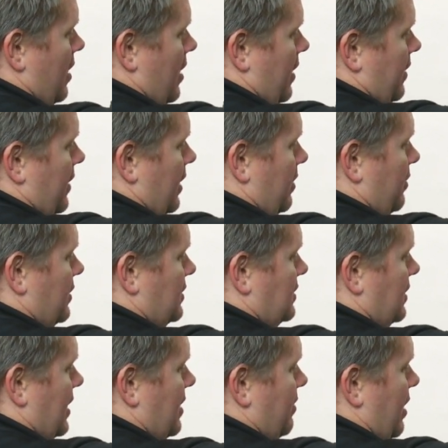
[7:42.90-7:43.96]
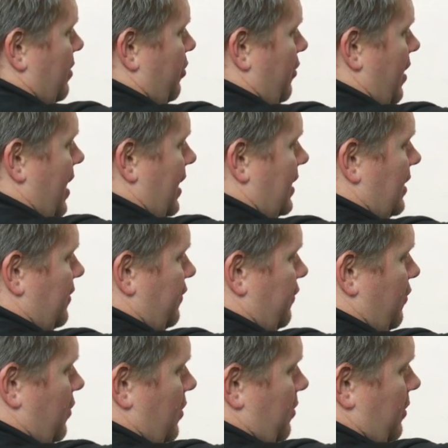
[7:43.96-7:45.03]
And then I'm going to slide my bracket
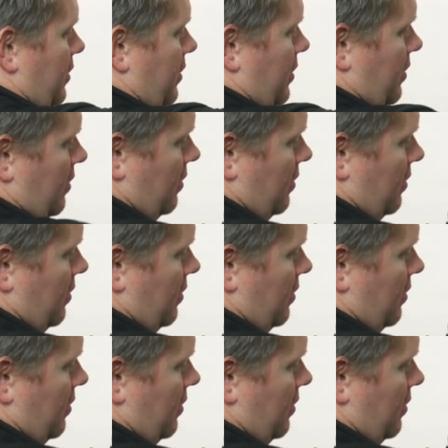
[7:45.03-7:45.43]
forward